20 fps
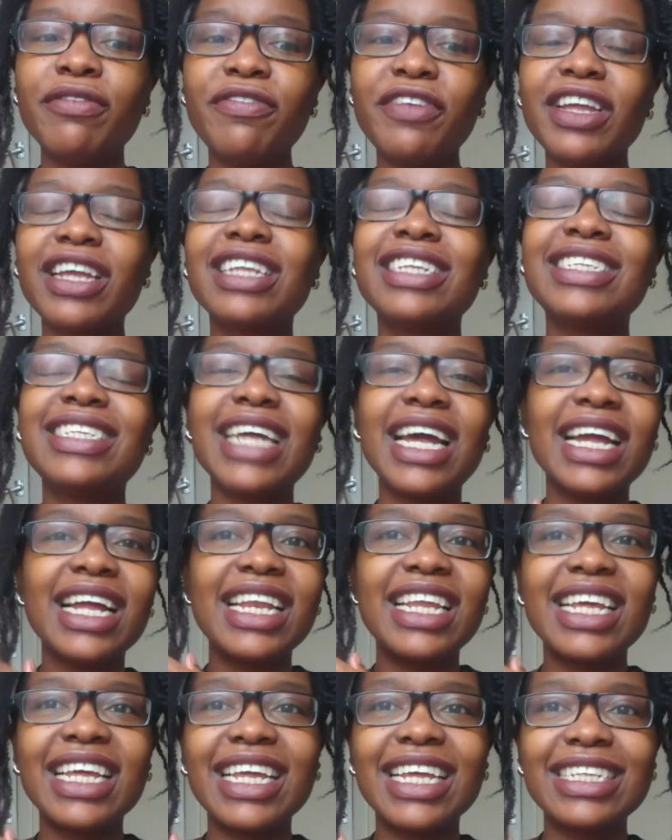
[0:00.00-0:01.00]
finger
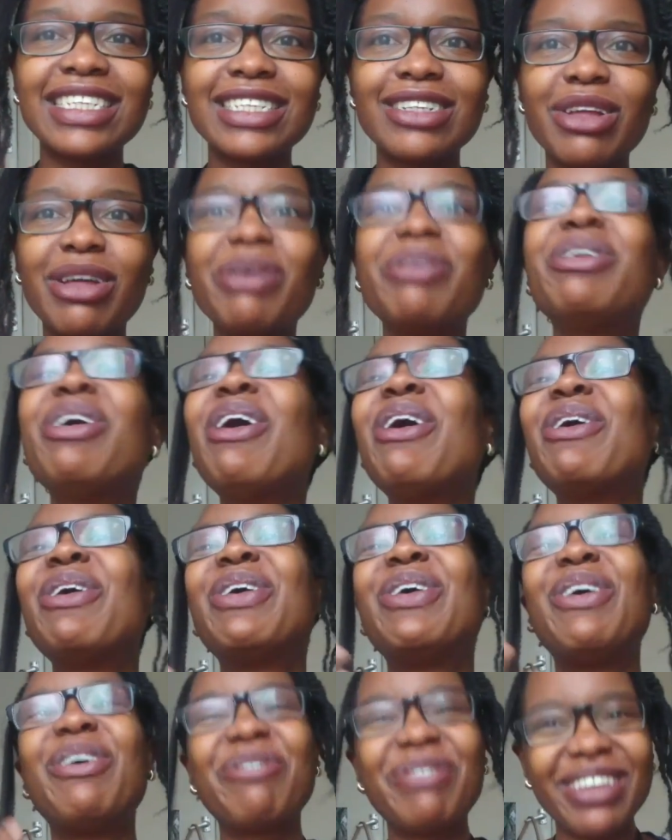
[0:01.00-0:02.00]
detangling is.
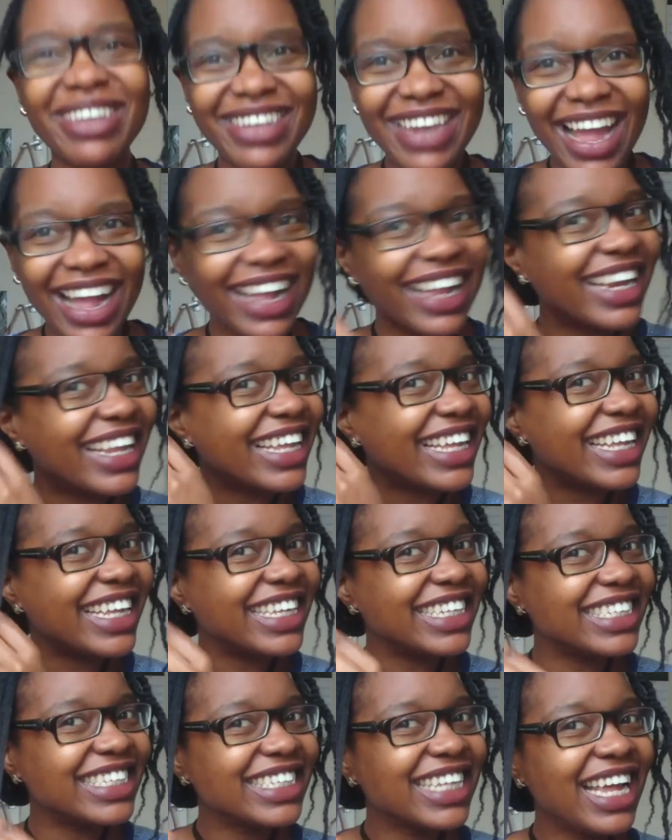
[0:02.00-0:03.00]
No, of detangling
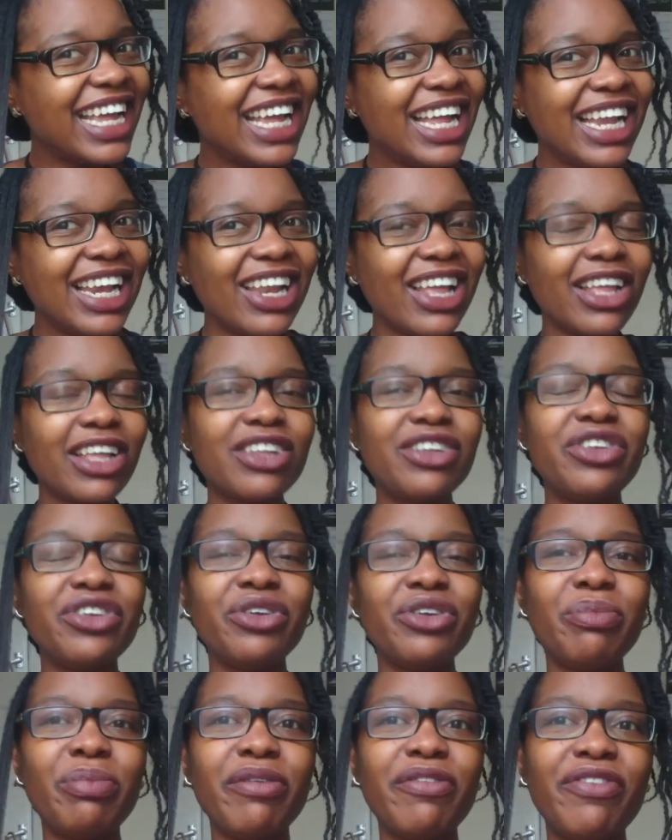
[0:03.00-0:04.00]
is. Like,
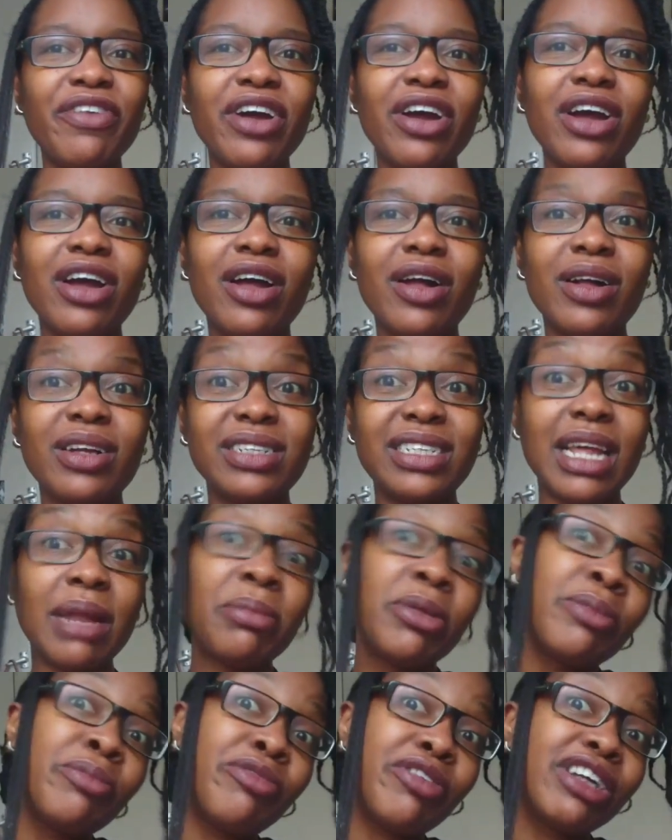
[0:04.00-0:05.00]
do you prefer
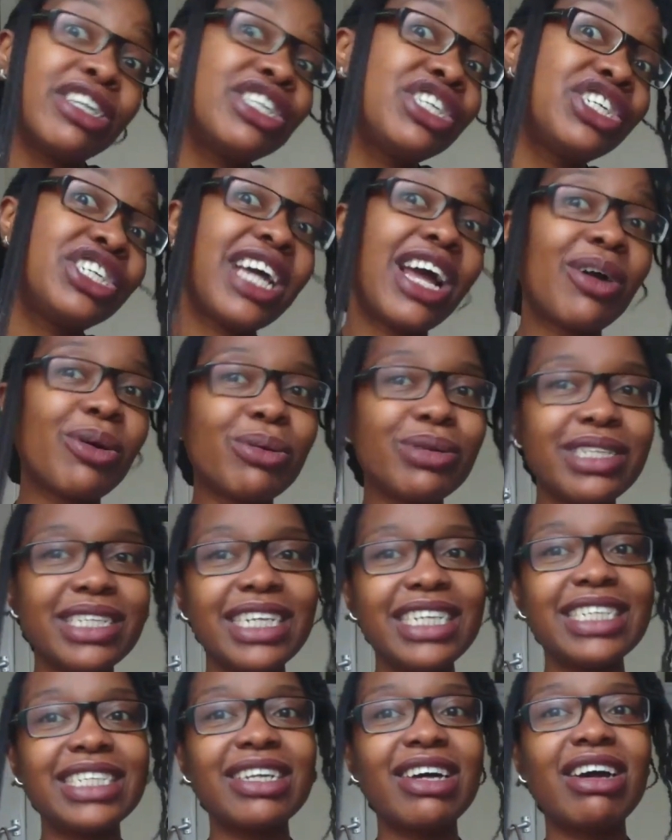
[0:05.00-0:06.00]
Denman brush, tangle
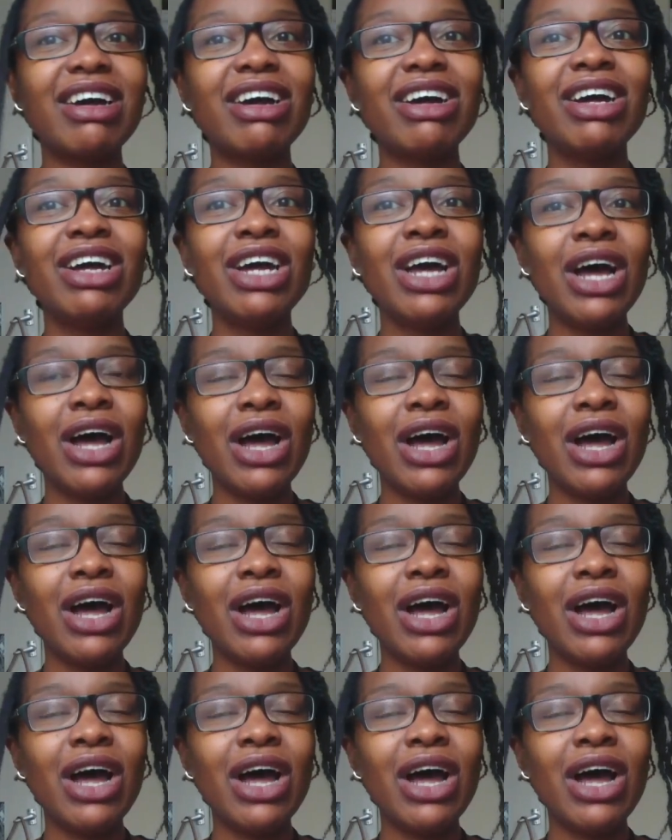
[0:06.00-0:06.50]
teaser,